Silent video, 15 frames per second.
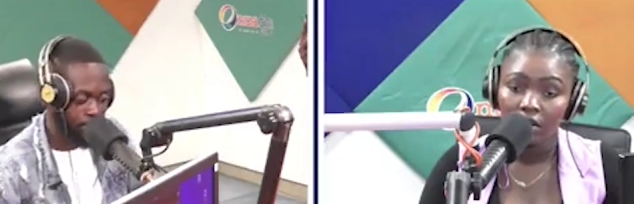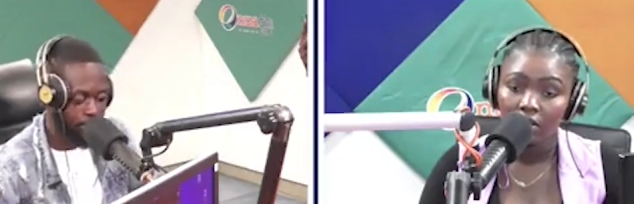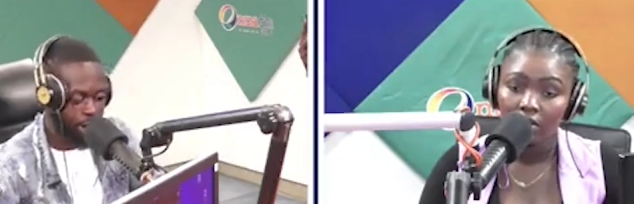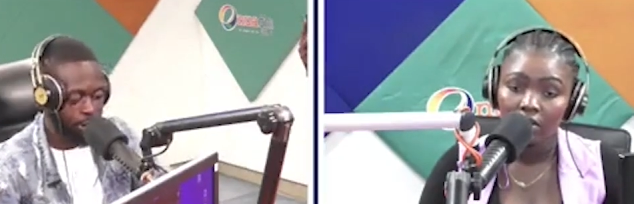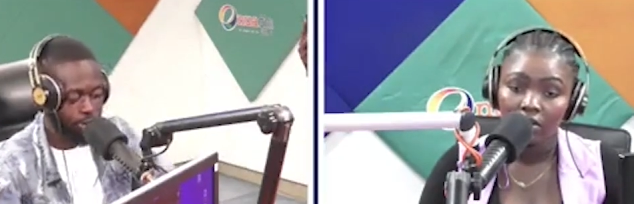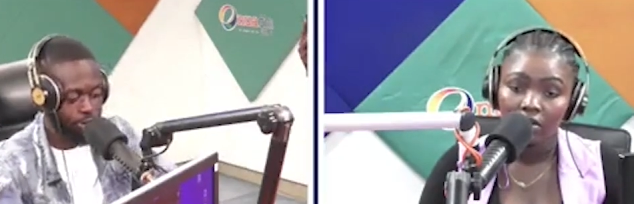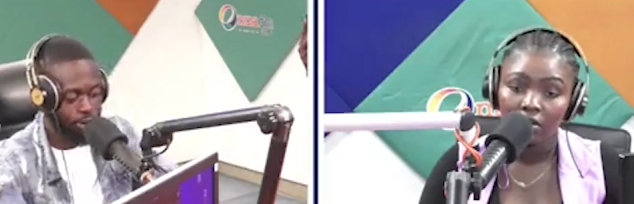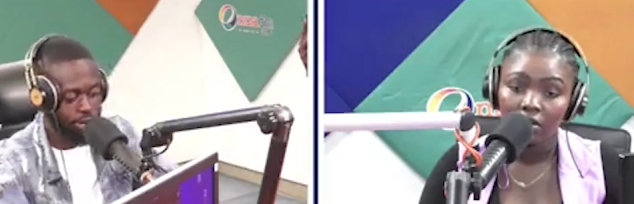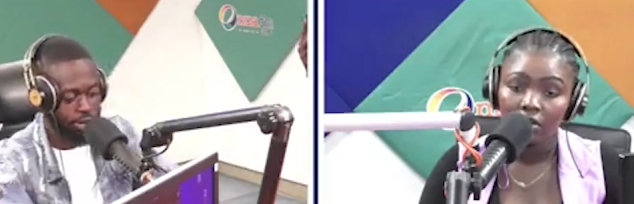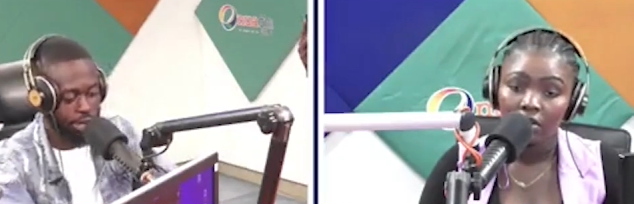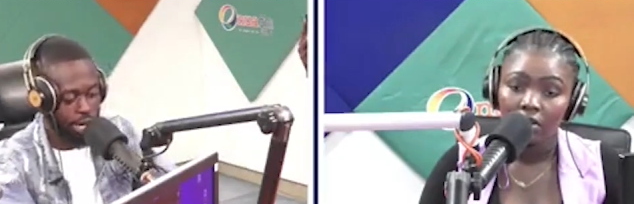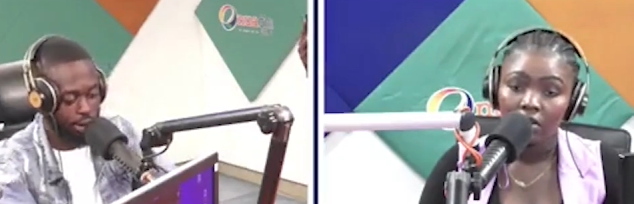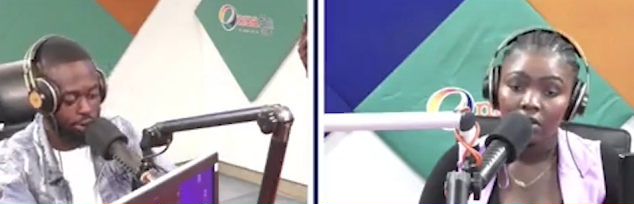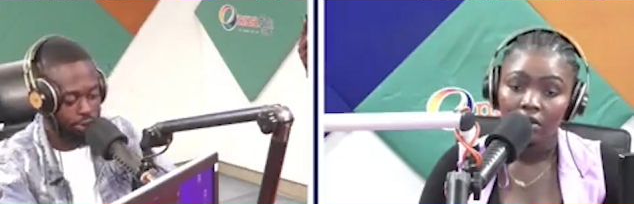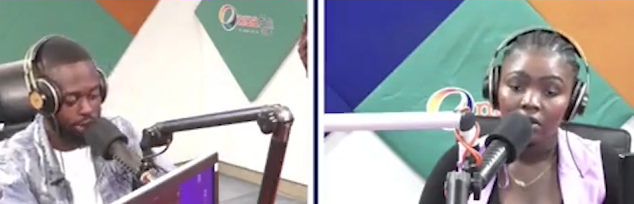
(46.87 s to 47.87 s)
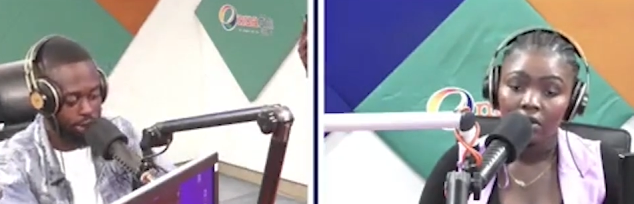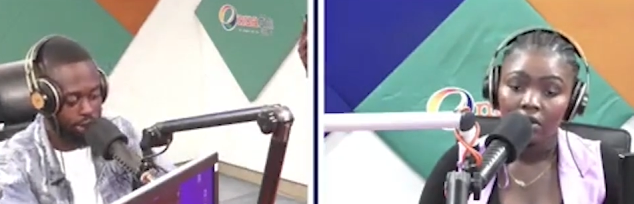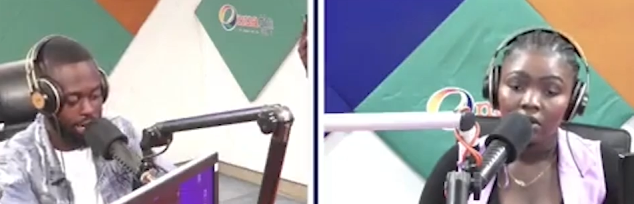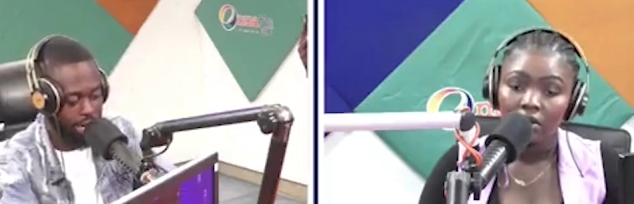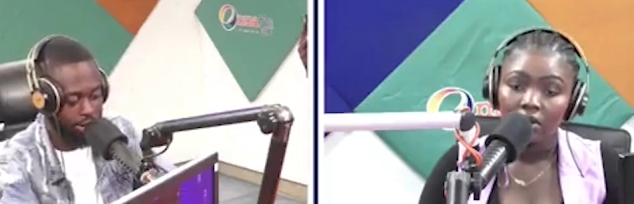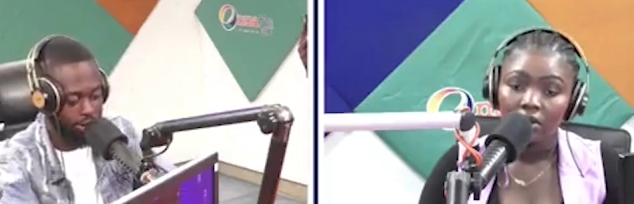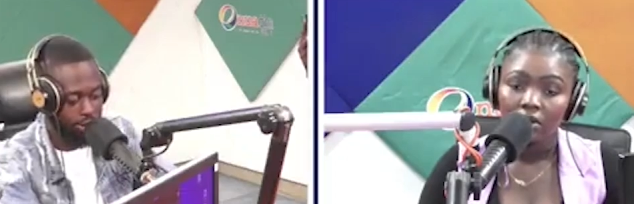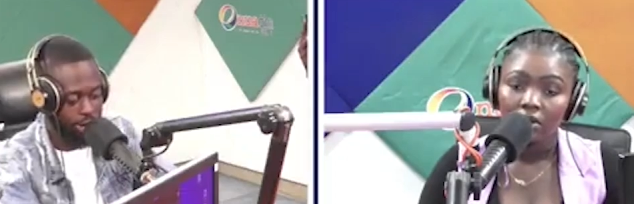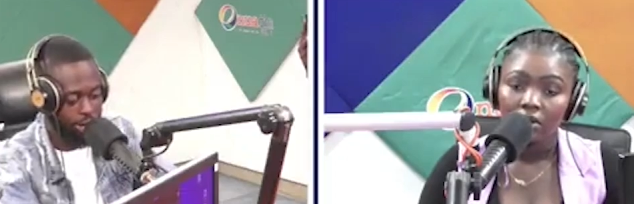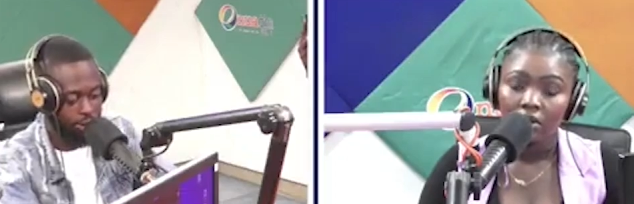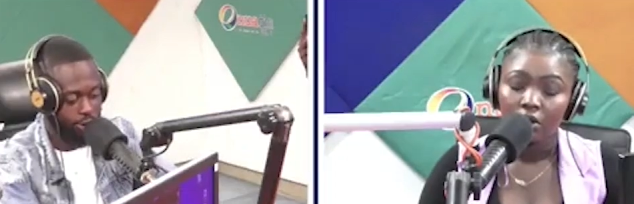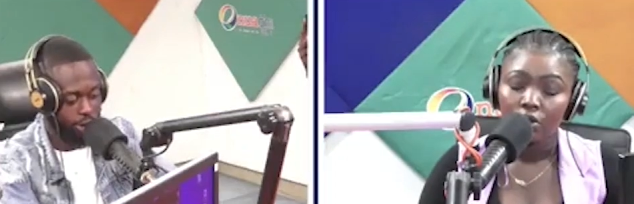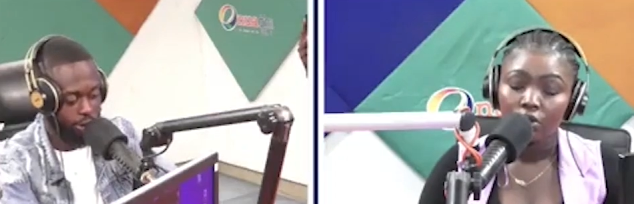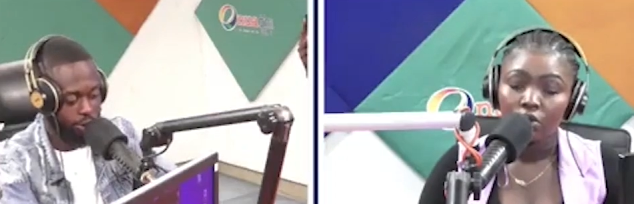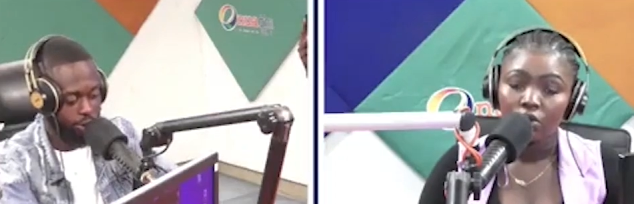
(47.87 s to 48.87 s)
Speaker 1: I couldn't, I couldn't. I thought, I
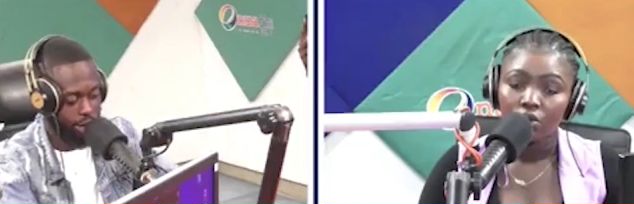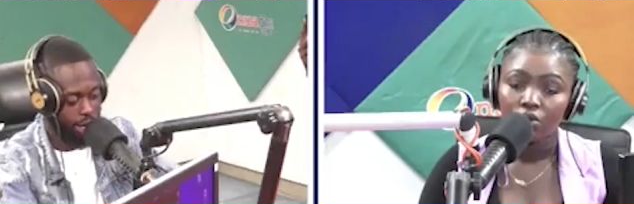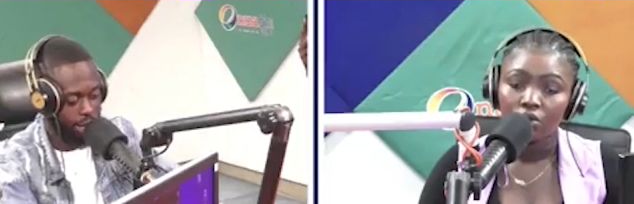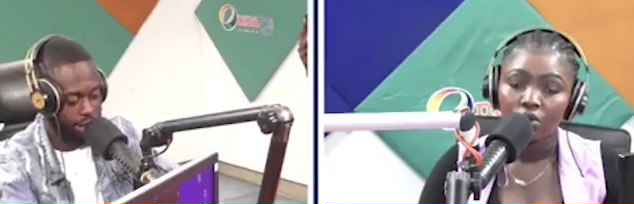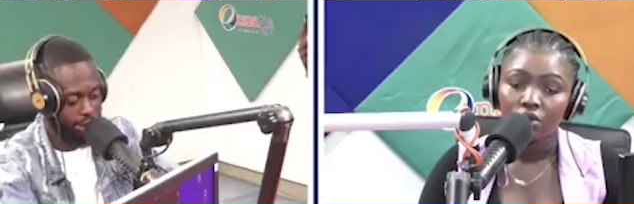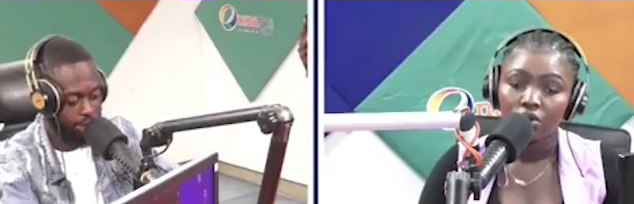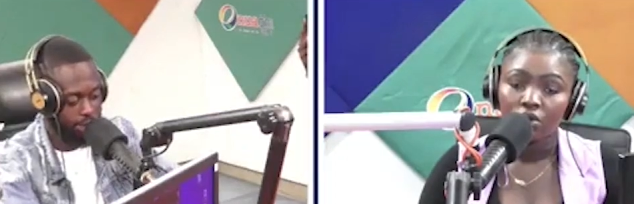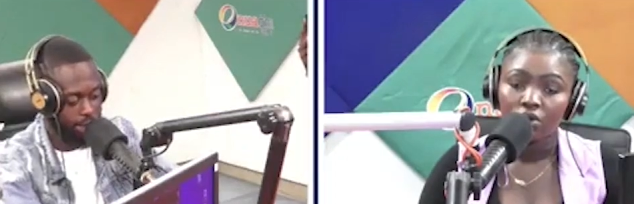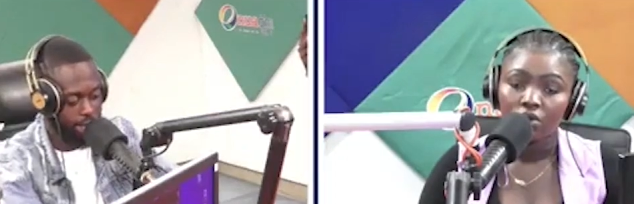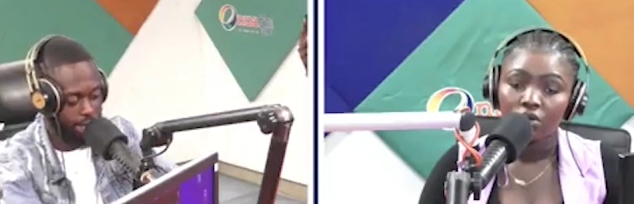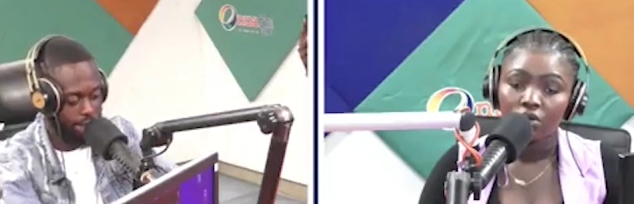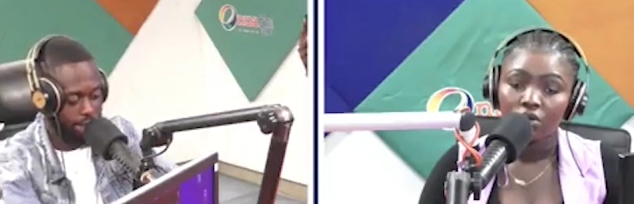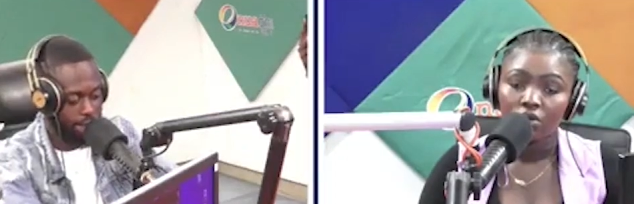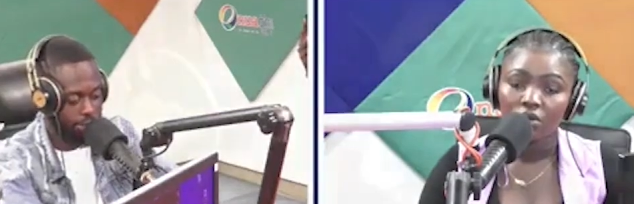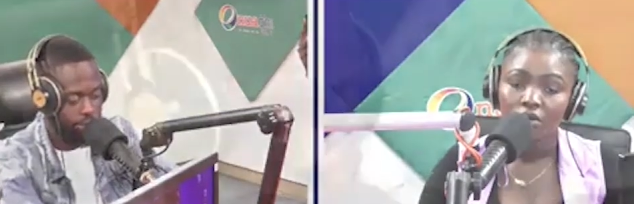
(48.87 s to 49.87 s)
thought I could like merge the